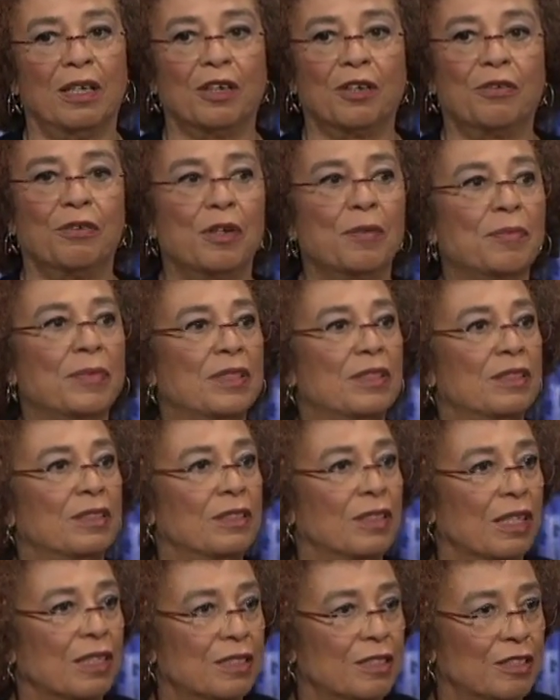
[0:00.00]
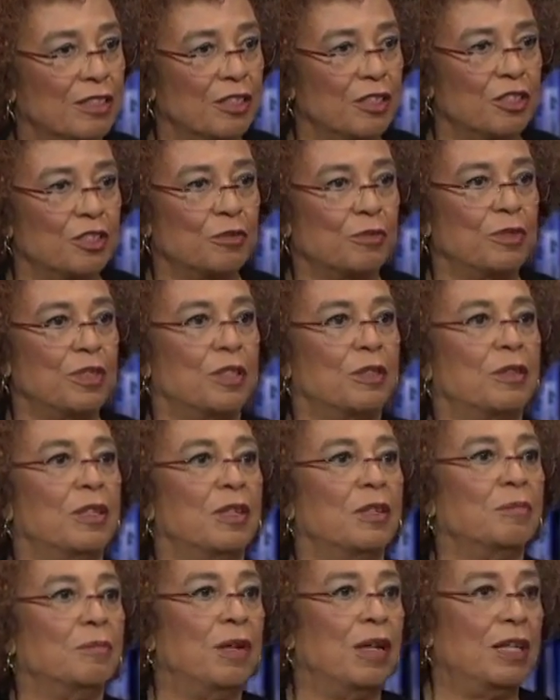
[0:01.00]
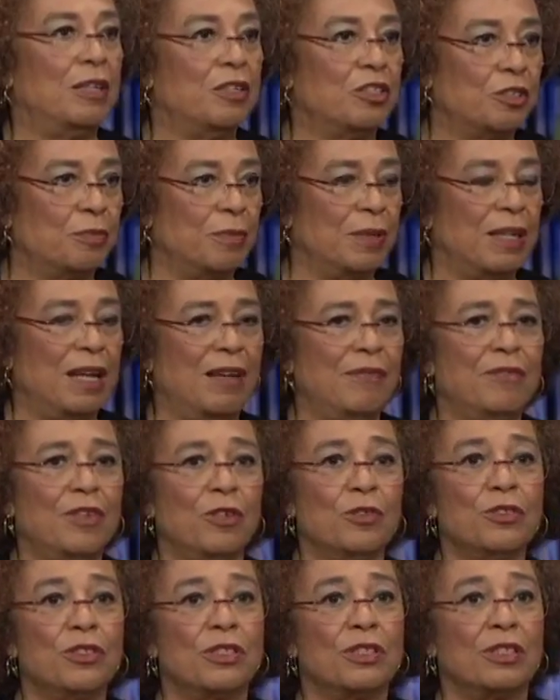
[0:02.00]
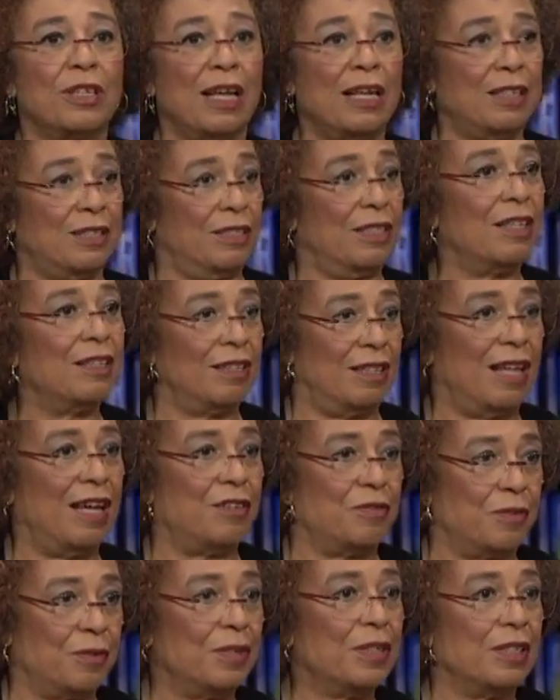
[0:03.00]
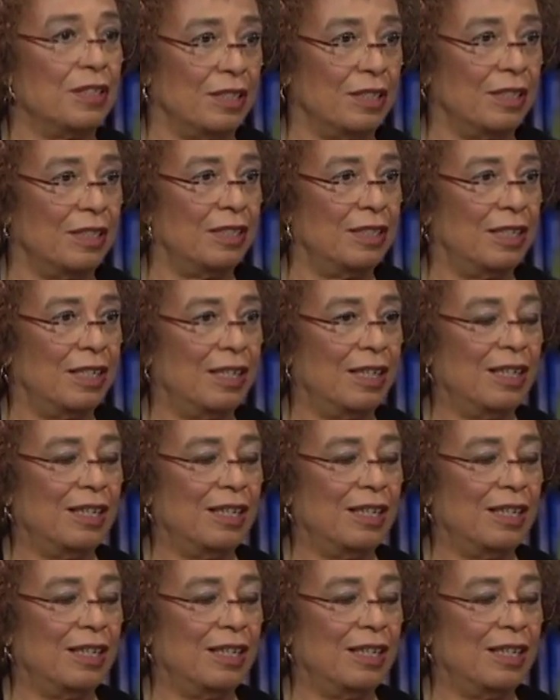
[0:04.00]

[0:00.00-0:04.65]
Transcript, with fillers: criminal justice, with punishment, have no stakes in that, really,